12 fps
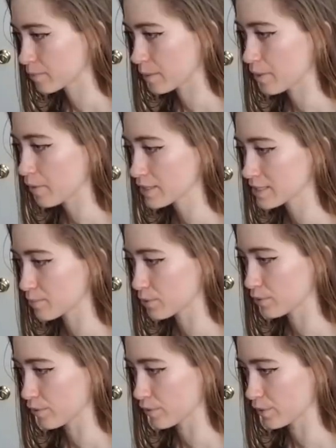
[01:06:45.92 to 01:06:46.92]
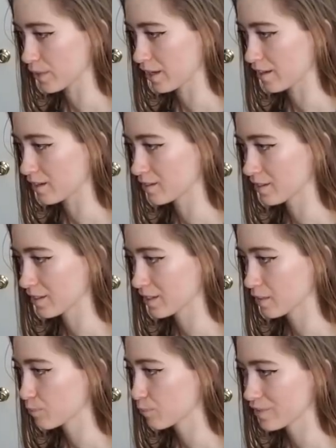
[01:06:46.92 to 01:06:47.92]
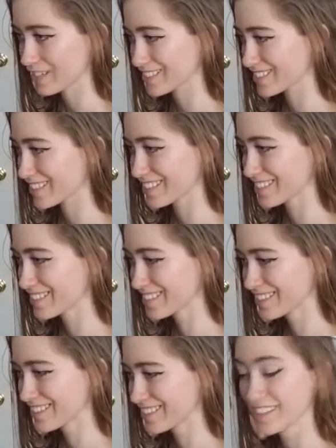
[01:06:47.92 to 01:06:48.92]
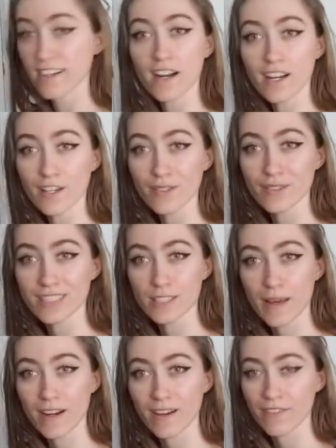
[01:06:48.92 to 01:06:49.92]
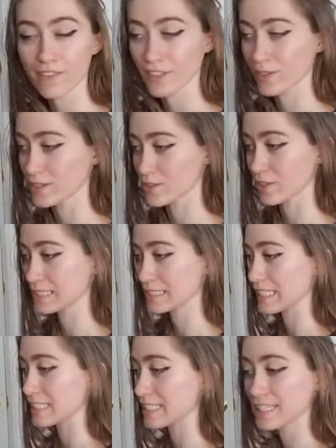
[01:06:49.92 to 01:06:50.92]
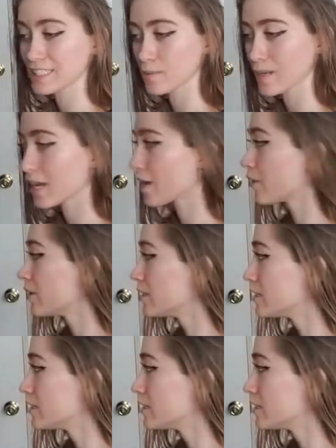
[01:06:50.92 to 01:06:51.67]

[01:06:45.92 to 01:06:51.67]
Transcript: but I mean, always improve if you can. Like, improving is good. Are you, is this better? I feel like you guys are like seated next to me now.